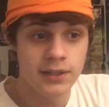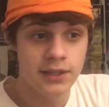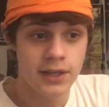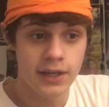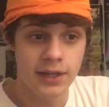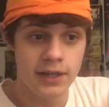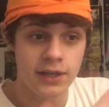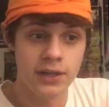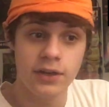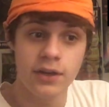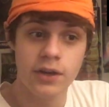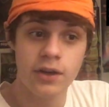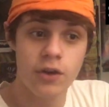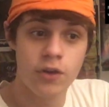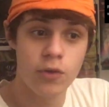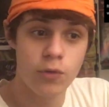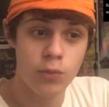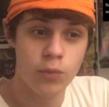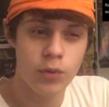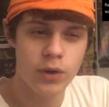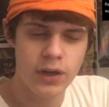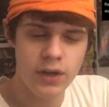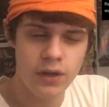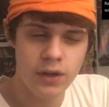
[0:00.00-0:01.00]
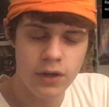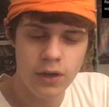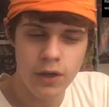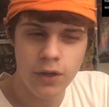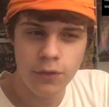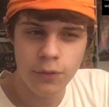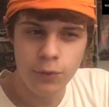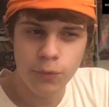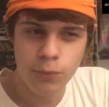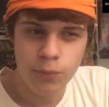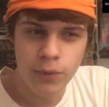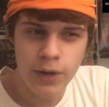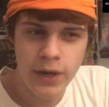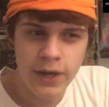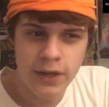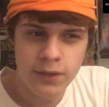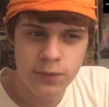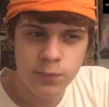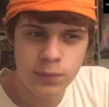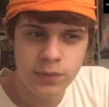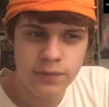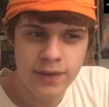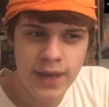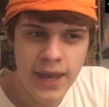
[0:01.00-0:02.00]
I don't know what other
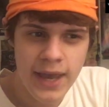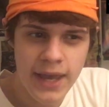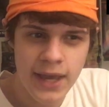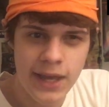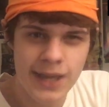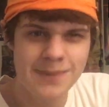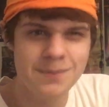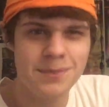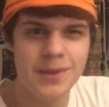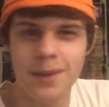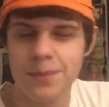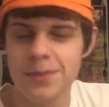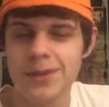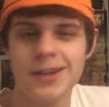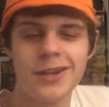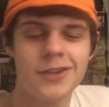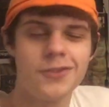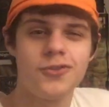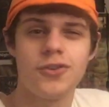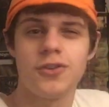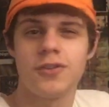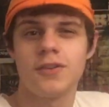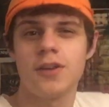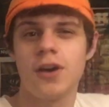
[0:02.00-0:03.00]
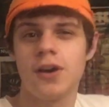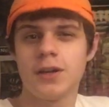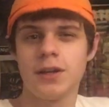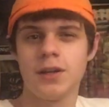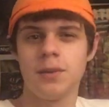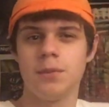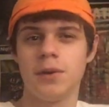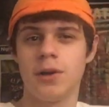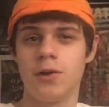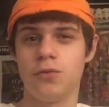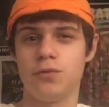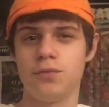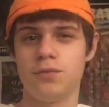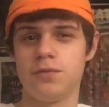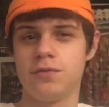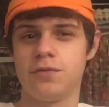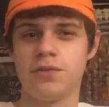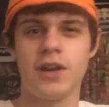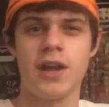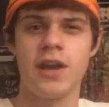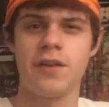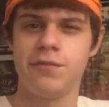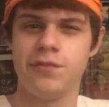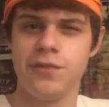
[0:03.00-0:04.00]
rides we've had. Maybe it is just talking about
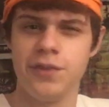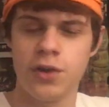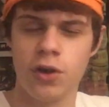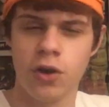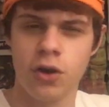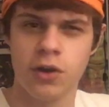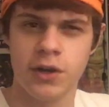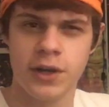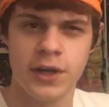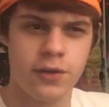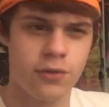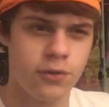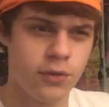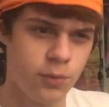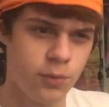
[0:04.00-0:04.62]
FNaF VR, how there